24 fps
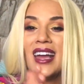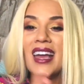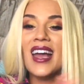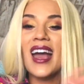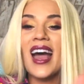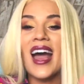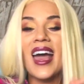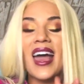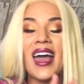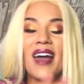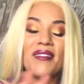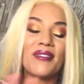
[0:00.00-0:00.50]

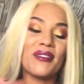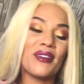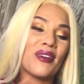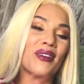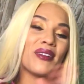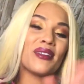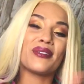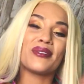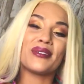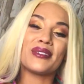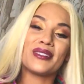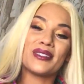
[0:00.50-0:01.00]
I have it all in
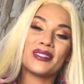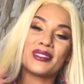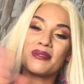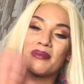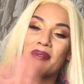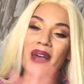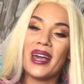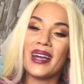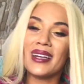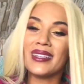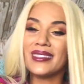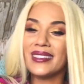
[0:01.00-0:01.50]
the original
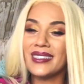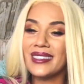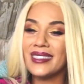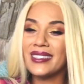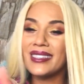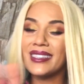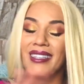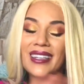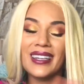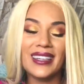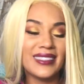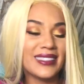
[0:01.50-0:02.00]
packaging, so
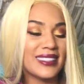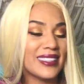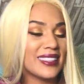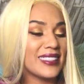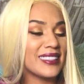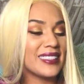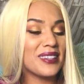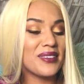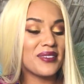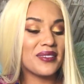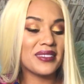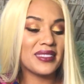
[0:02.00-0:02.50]
you guys are gonna
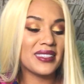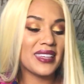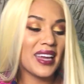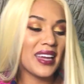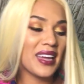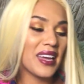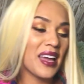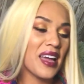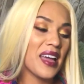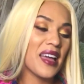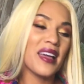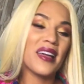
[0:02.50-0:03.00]
see what it's like
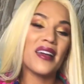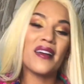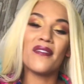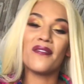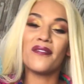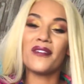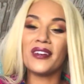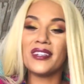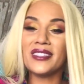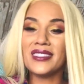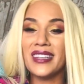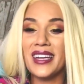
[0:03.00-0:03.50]

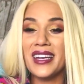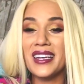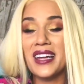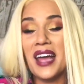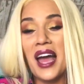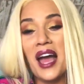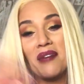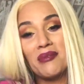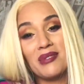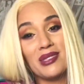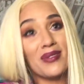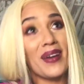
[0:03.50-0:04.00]
firsthand.
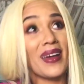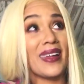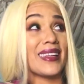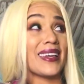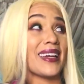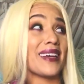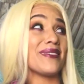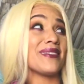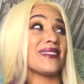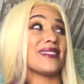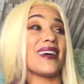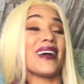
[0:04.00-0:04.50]
I'm smiling,
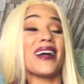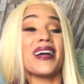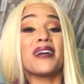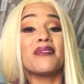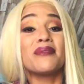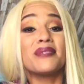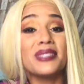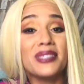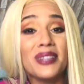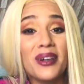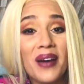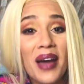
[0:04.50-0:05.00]
I'm sorry, I'm
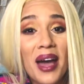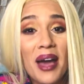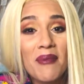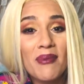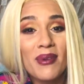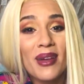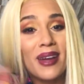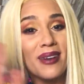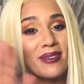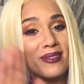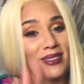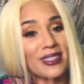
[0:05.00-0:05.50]
so happy.
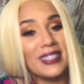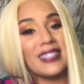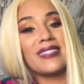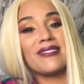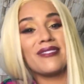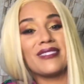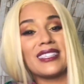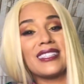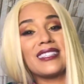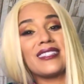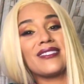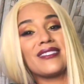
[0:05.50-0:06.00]
I really,
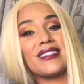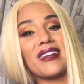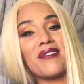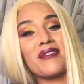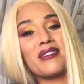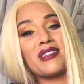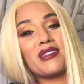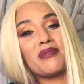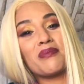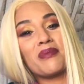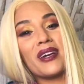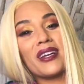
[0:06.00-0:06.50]
really do love
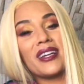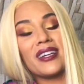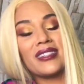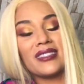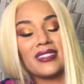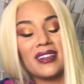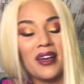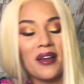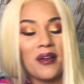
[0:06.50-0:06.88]
this product.